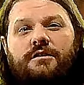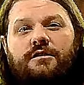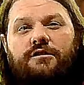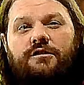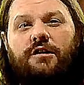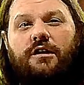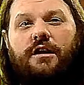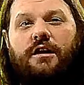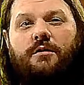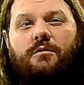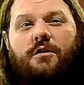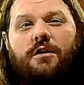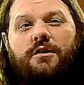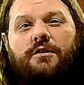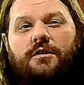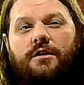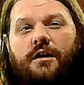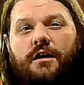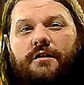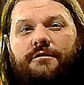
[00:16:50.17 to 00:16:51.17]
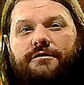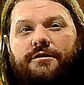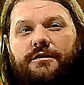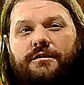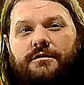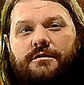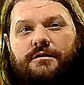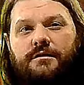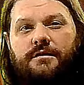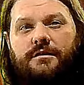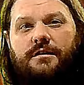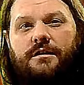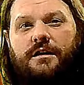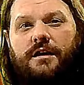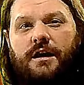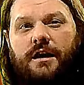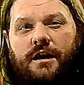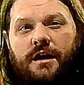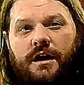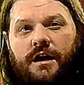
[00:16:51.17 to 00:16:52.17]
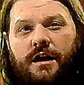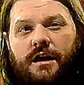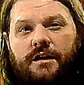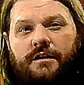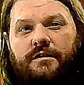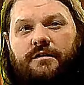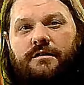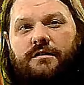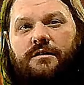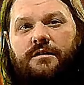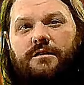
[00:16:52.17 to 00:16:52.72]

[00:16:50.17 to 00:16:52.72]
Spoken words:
So they wander off, and